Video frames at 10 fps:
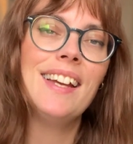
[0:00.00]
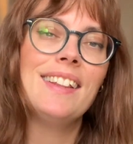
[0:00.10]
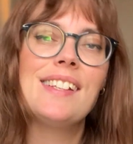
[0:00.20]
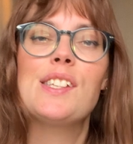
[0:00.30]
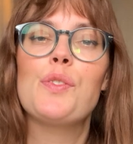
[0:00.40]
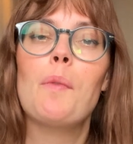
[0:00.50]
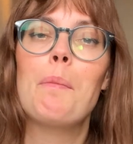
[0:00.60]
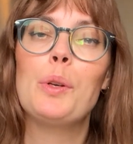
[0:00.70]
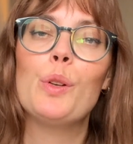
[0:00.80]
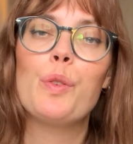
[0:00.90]
This is for my
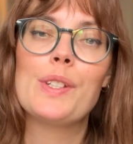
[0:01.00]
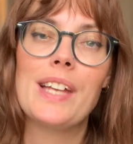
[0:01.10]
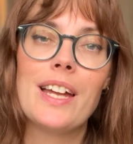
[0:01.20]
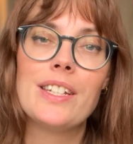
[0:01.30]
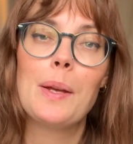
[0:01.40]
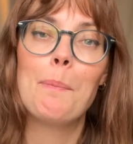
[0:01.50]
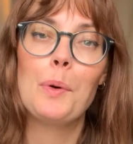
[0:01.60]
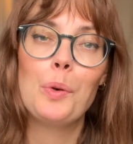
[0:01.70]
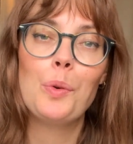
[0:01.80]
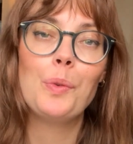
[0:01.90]
beautiful Saggy
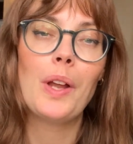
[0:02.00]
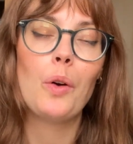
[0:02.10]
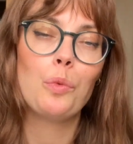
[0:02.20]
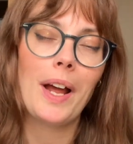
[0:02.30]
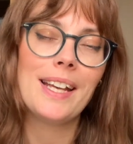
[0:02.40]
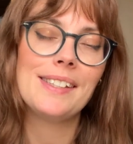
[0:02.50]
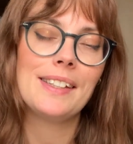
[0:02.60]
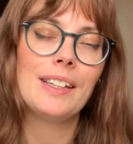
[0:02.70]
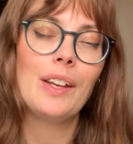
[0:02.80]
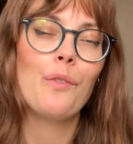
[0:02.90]
moon,
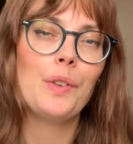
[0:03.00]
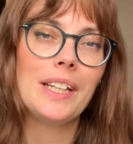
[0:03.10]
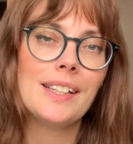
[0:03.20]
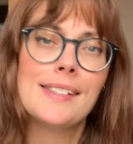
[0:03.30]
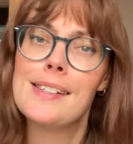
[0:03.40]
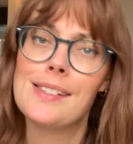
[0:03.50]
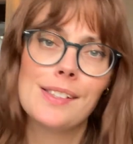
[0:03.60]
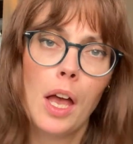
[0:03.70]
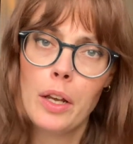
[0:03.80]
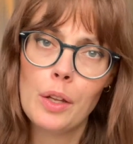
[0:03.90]
rising, Venus,
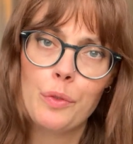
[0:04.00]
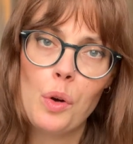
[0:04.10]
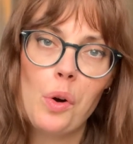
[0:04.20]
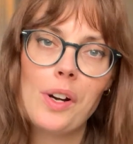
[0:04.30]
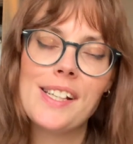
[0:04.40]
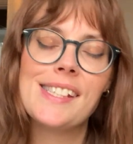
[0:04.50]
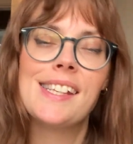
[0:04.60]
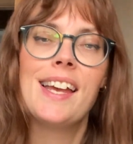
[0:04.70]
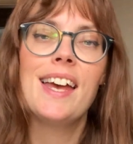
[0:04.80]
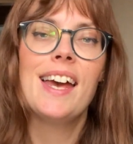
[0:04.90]
sun, of course.
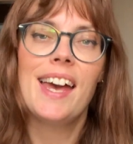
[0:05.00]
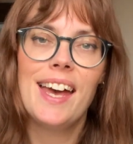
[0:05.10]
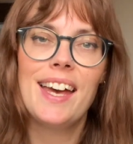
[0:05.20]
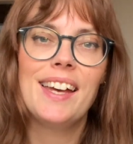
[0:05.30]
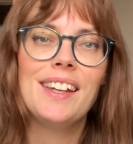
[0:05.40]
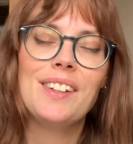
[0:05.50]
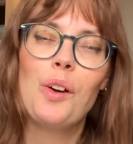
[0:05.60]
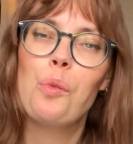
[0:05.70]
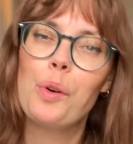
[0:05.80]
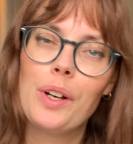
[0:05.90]
And
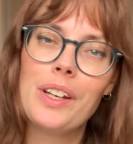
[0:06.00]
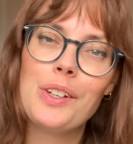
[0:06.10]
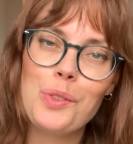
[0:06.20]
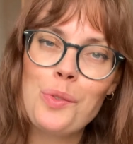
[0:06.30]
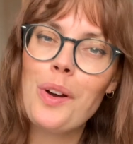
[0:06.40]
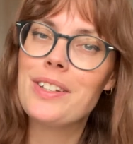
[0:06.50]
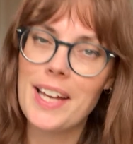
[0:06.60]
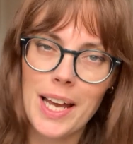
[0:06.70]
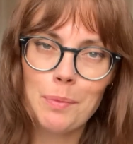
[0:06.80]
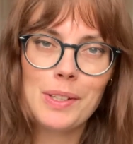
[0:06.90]
we're gonna do a
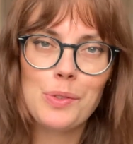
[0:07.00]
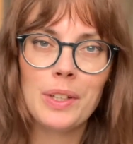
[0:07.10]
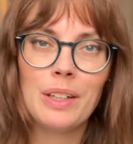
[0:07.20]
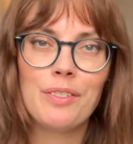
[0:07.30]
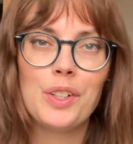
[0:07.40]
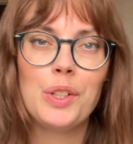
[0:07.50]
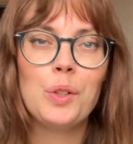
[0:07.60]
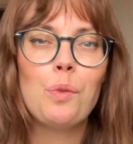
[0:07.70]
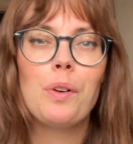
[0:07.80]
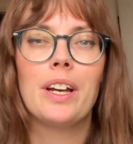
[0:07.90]
timeless reading for
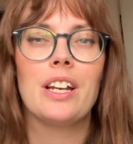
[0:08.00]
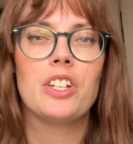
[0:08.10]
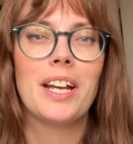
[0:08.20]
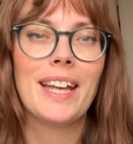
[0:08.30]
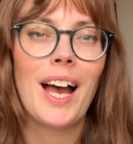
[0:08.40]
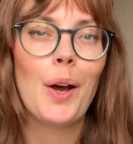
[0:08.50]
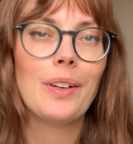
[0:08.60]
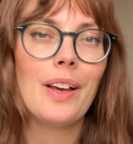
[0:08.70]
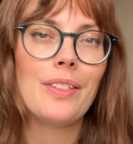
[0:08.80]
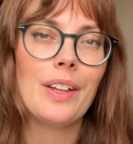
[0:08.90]
you. We're gonna check
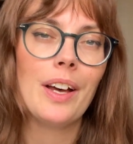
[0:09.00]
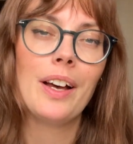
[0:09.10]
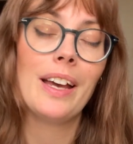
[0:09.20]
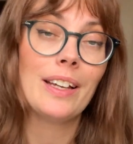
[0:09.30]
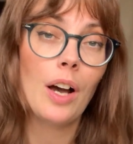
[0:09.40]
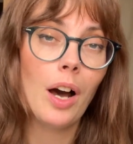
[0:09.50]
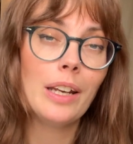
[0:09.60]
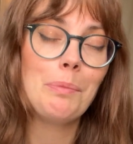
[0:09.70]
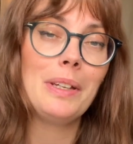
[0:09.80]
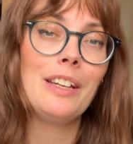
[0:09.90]
out the
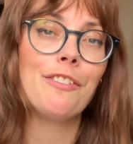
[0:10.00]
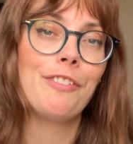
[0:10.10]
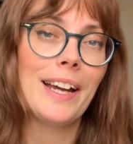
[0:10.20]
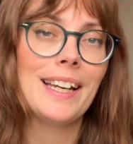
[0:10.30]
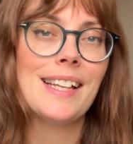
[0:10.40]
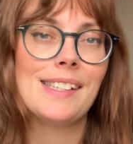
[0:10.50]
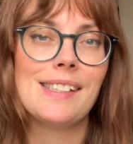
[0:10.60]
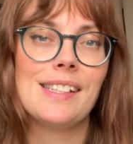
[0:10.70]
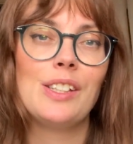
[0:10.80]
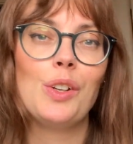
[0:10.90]
economy and finances
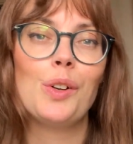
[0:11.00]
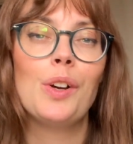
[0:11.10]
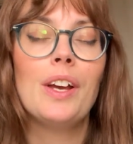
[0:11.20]
in your